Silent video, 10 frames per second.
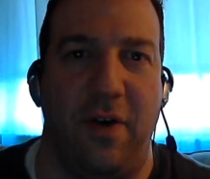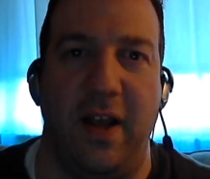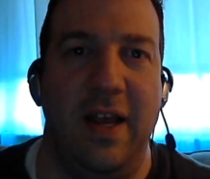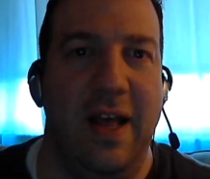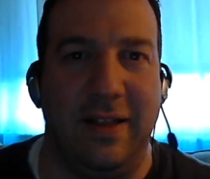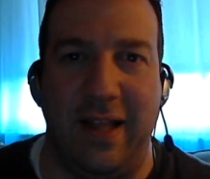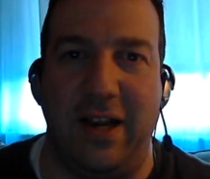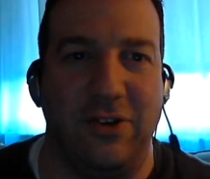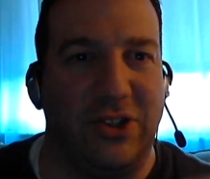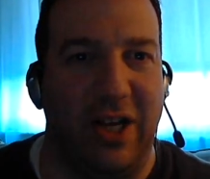it funny?
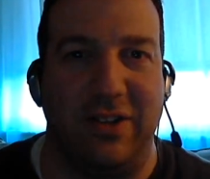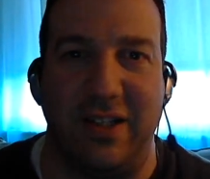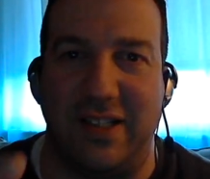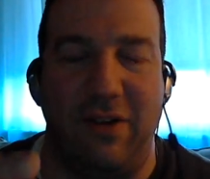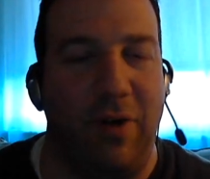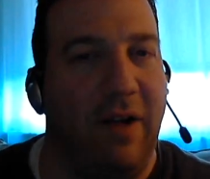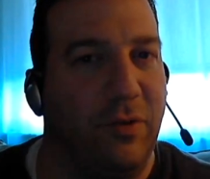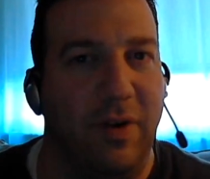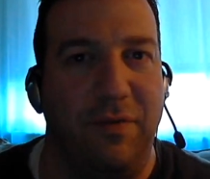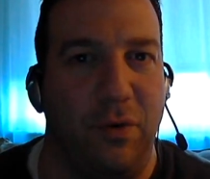Lakers-Celtics, that
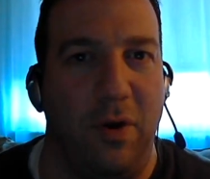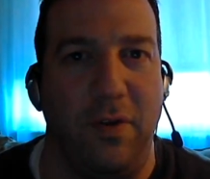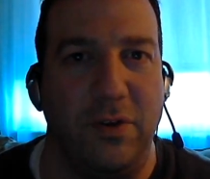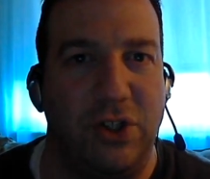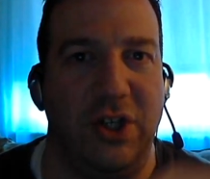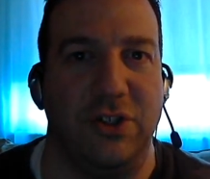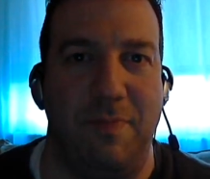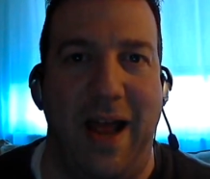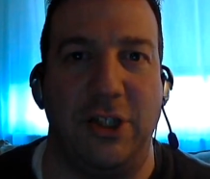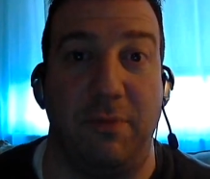rivalry for all those
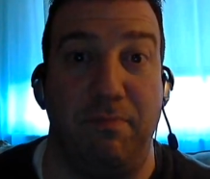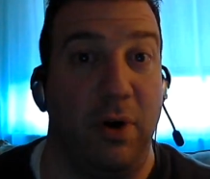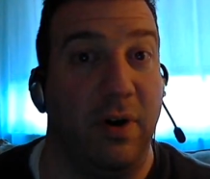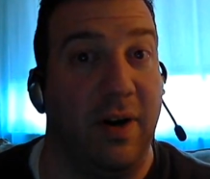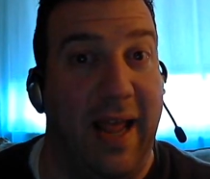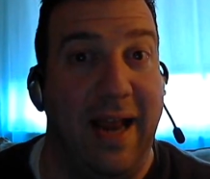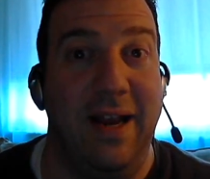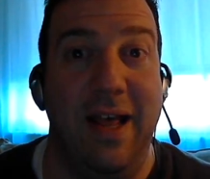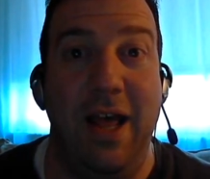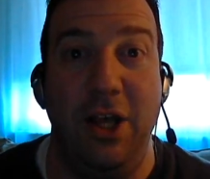years, Magic, Bird. And
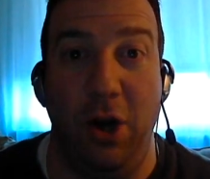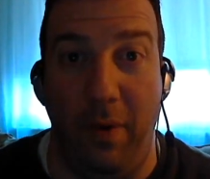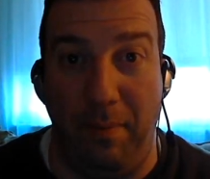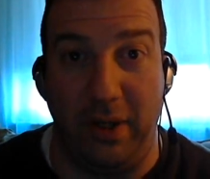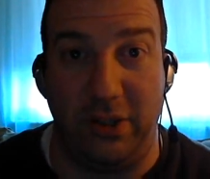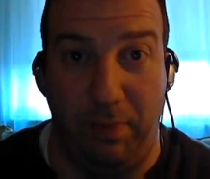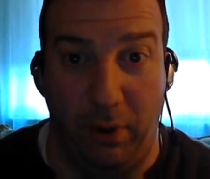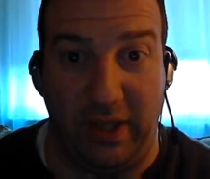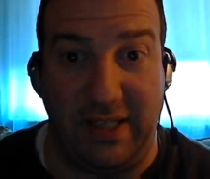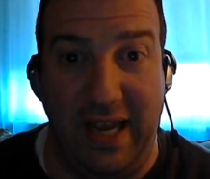again, when Buss
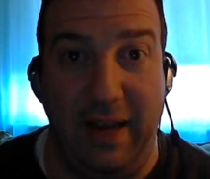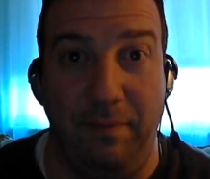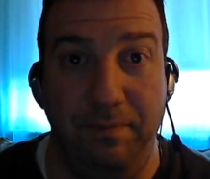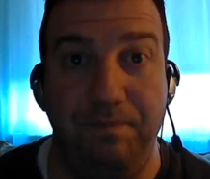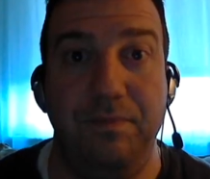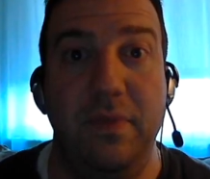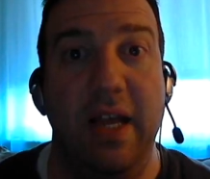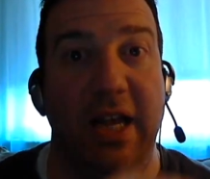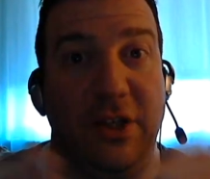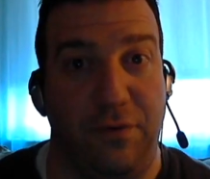bought the team,
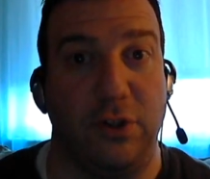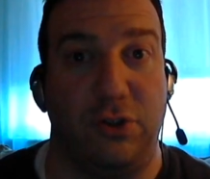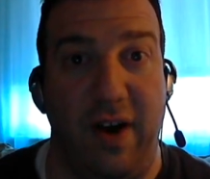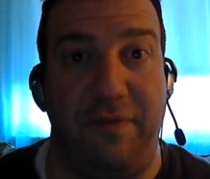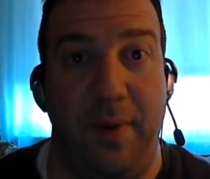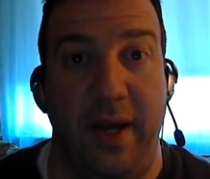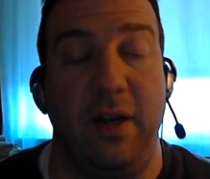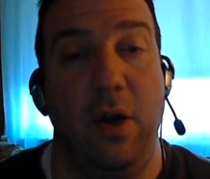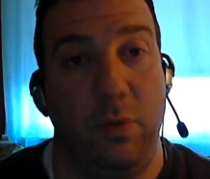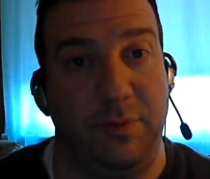his first draft
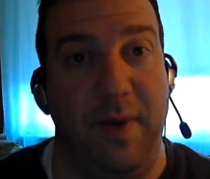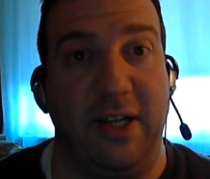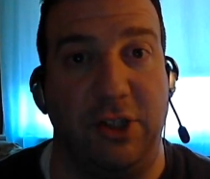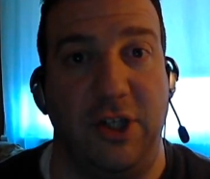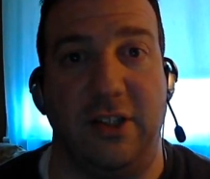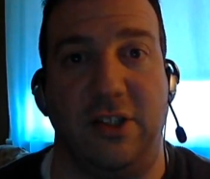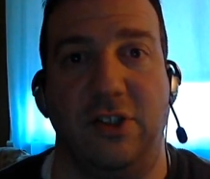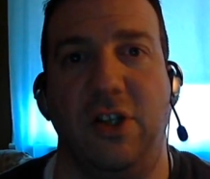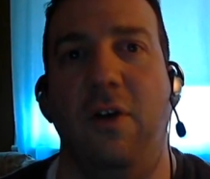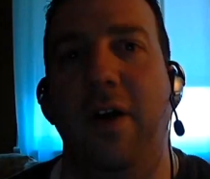pick was Magic
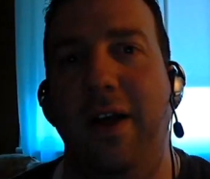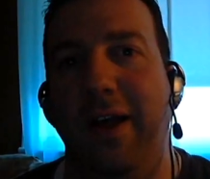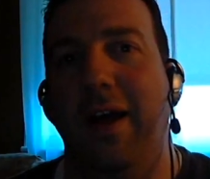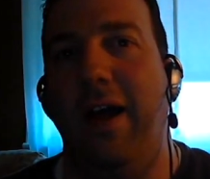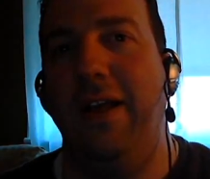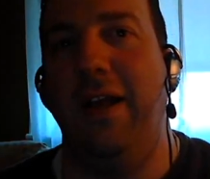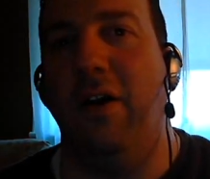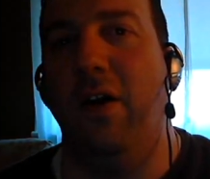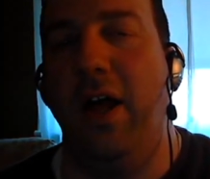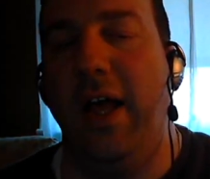Johnson. So,
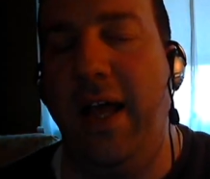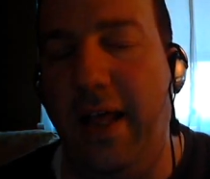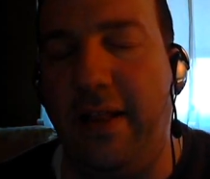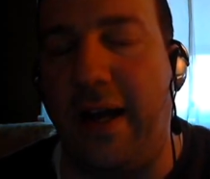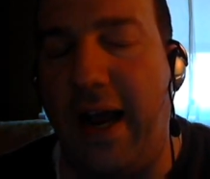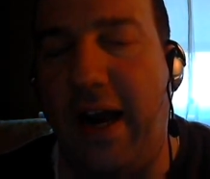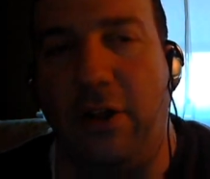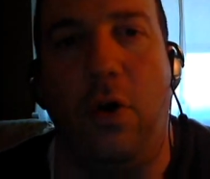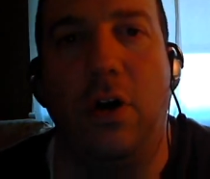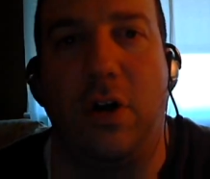the guy
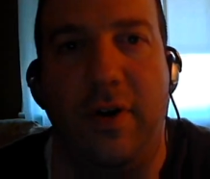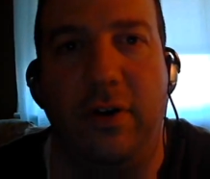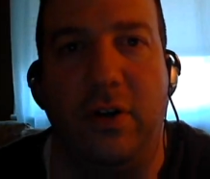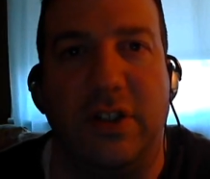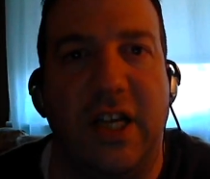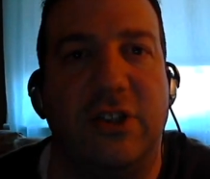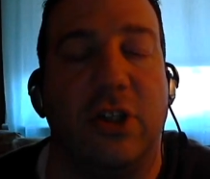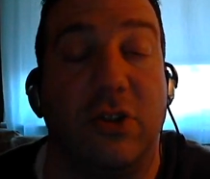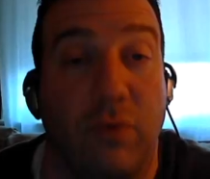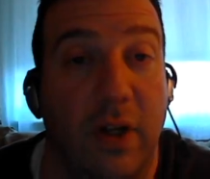had a long career in Los
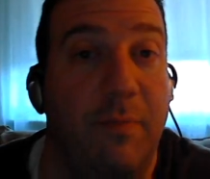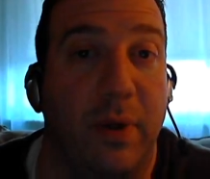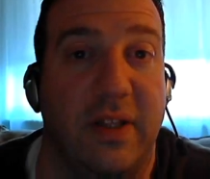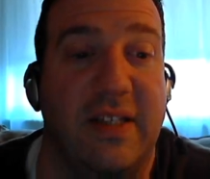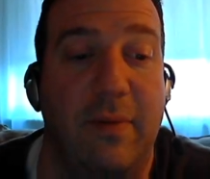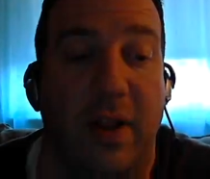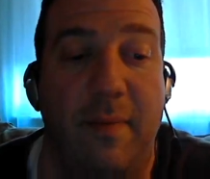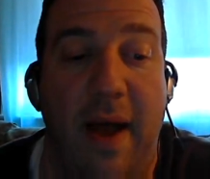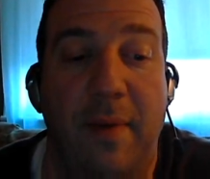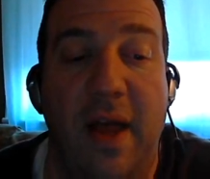Angeles, really put the team
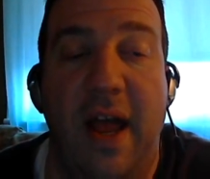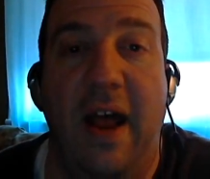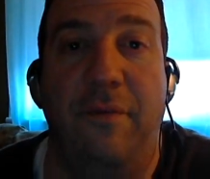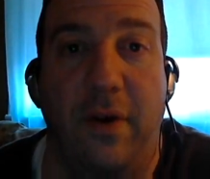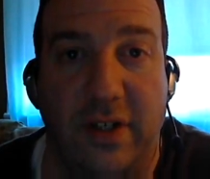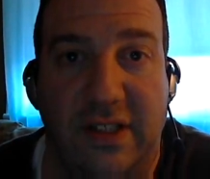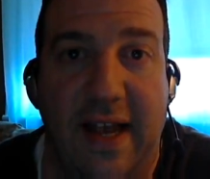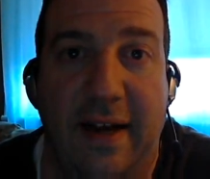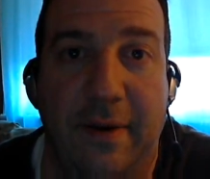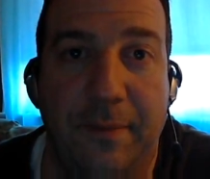on the map, and very
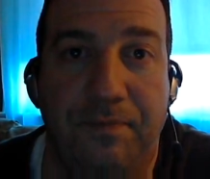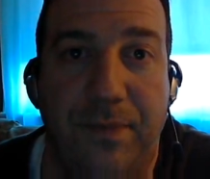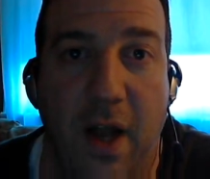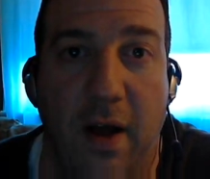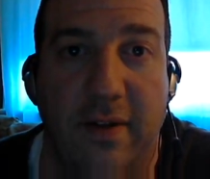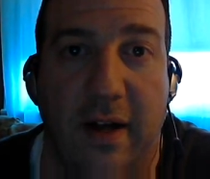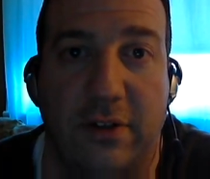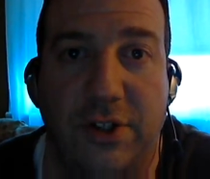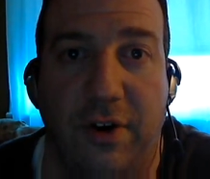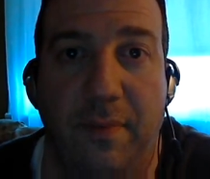sad,
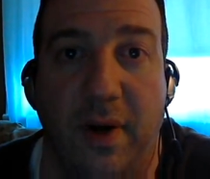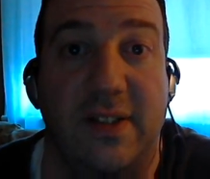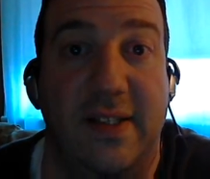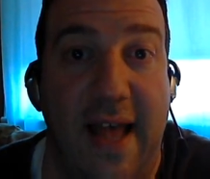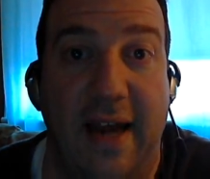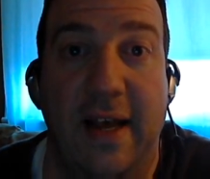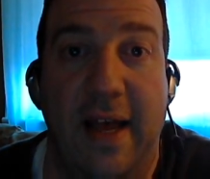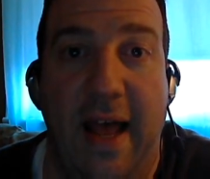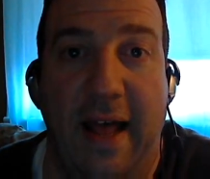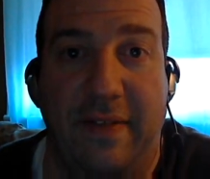Dr. Jerry Buss dead
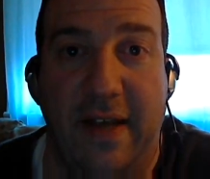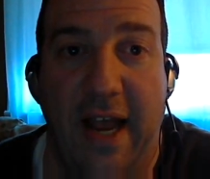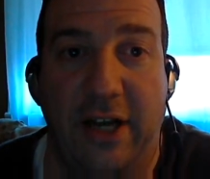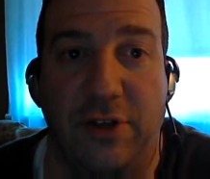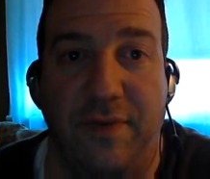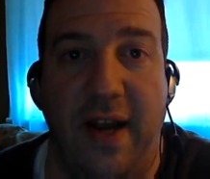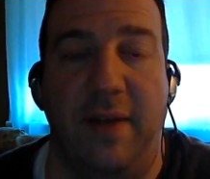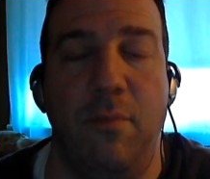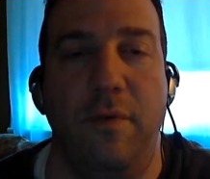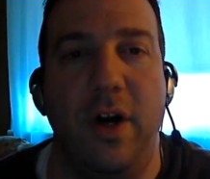at the age of
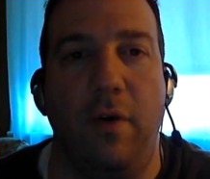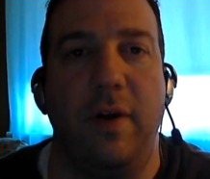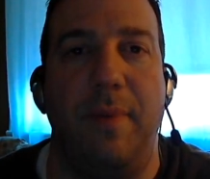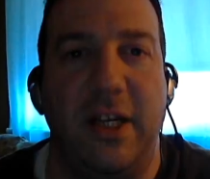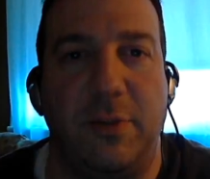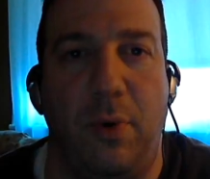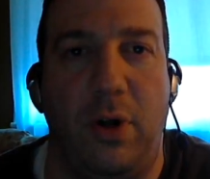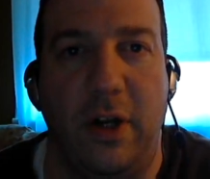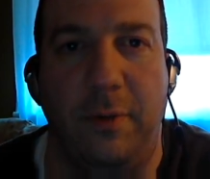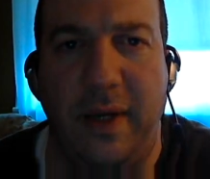80. Moving over to
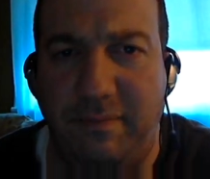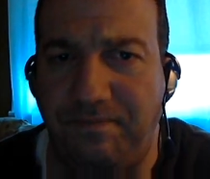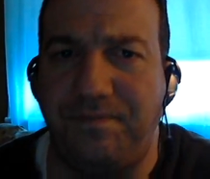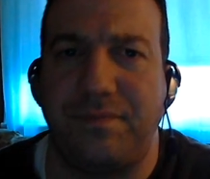baseball a little bit,